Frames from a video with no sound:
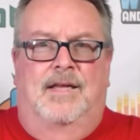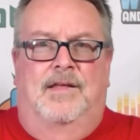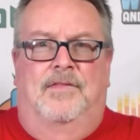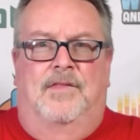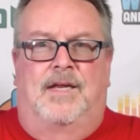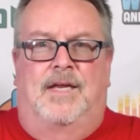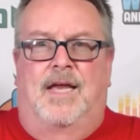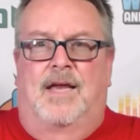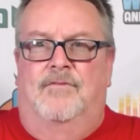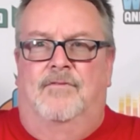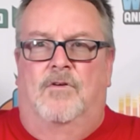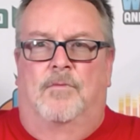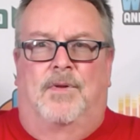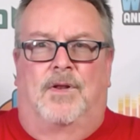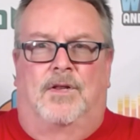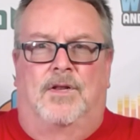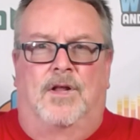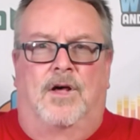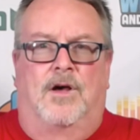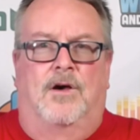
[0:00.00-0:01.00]
They gave up a
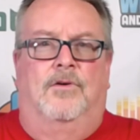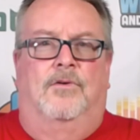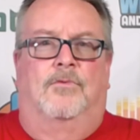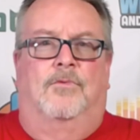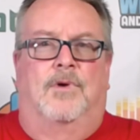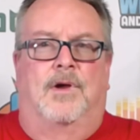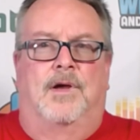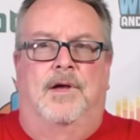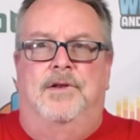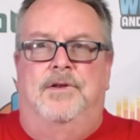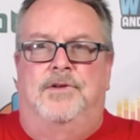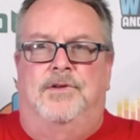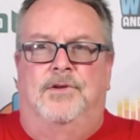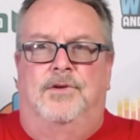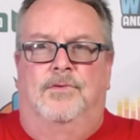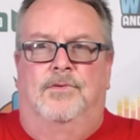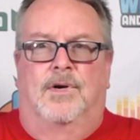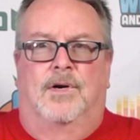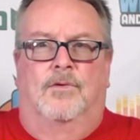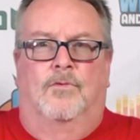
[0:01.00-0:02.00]
long run
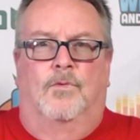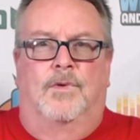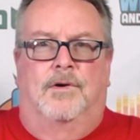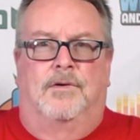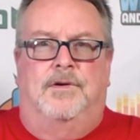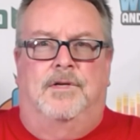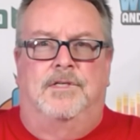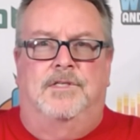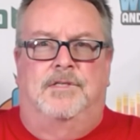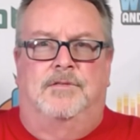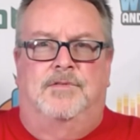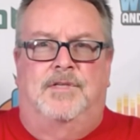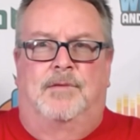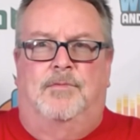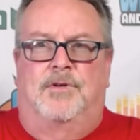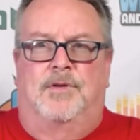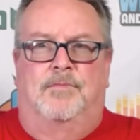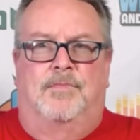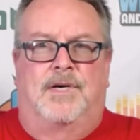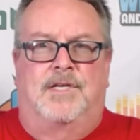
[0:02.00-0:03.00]
to Wilkins. He was
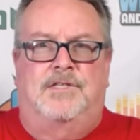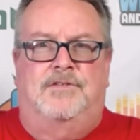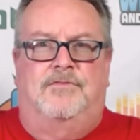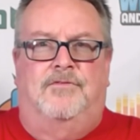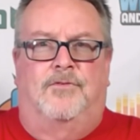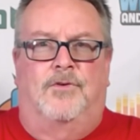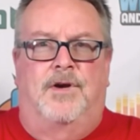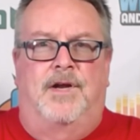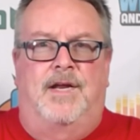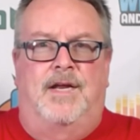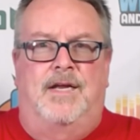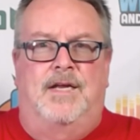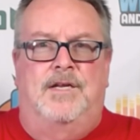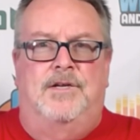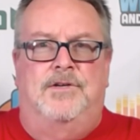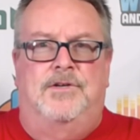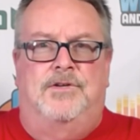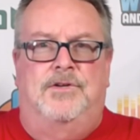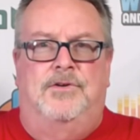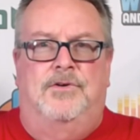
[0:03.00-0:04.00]
able to bust free
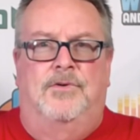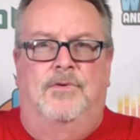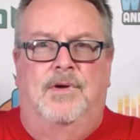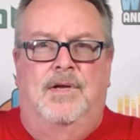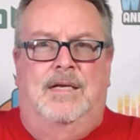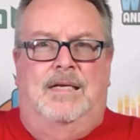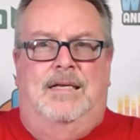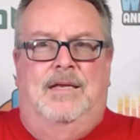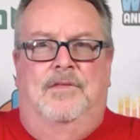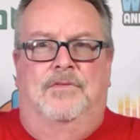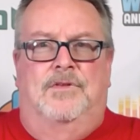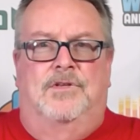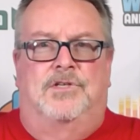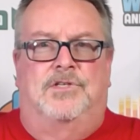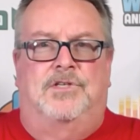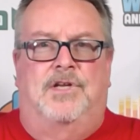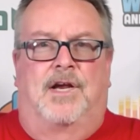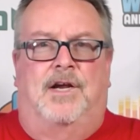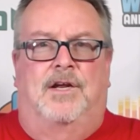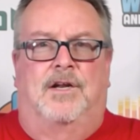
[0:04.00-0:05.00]
into the
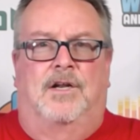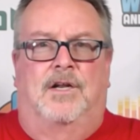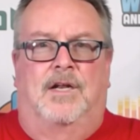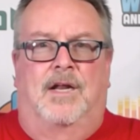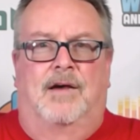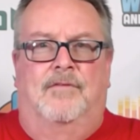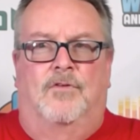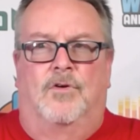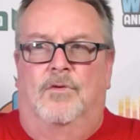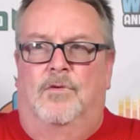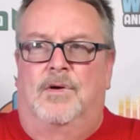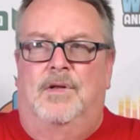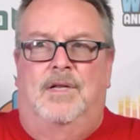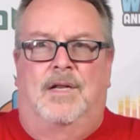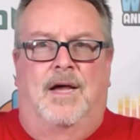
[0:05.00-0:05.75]
second level.